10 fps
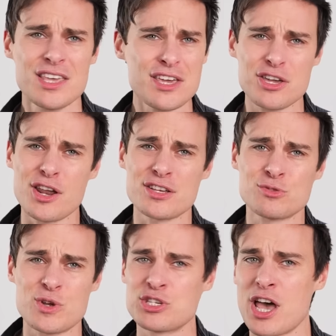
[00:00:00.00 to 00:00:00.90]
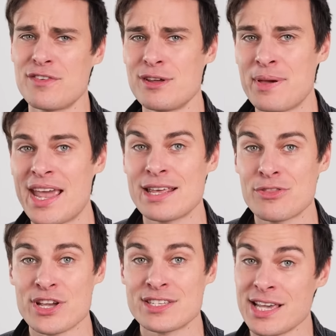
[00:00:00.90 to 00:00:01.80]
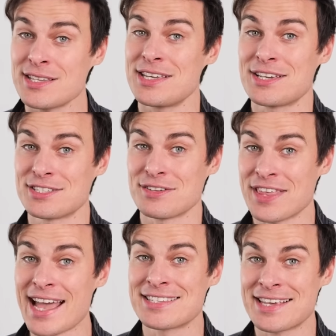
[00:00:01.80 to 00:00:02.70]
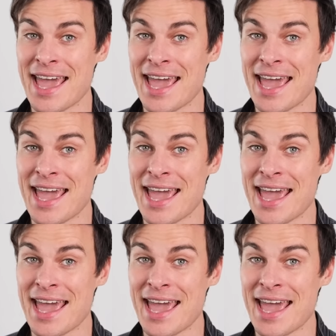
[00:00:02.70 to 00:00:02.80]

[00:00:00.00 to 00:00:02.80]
you gotta switch over to PD360, because if that's